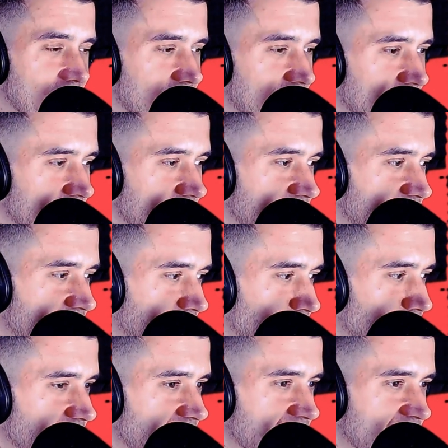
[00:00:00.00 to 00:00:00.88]
and it
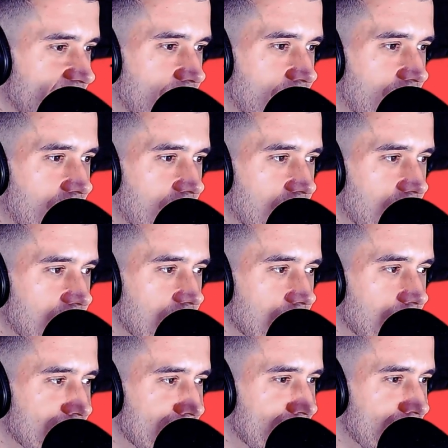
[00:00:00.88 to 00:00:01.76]
seems as if that
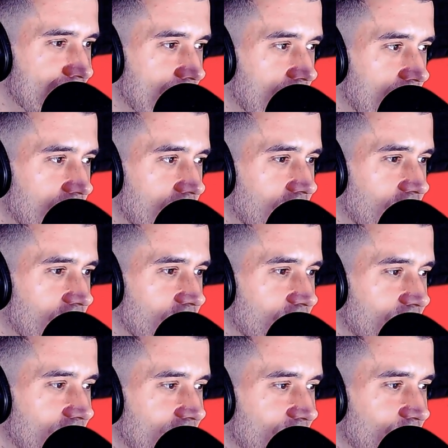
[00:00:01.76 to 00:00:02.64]

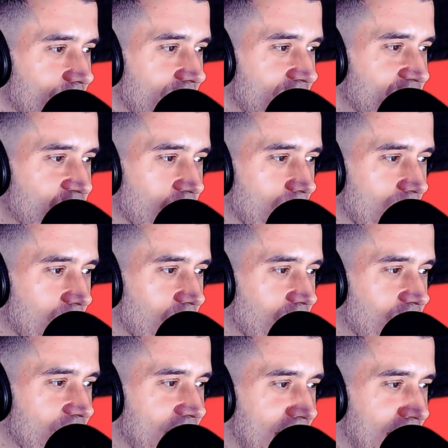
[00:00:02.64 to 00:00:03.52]
they should be
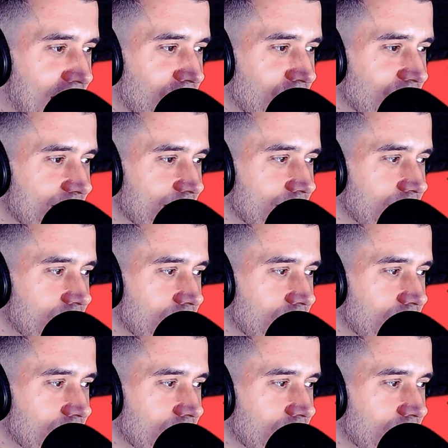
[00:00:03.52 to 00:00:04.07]
working out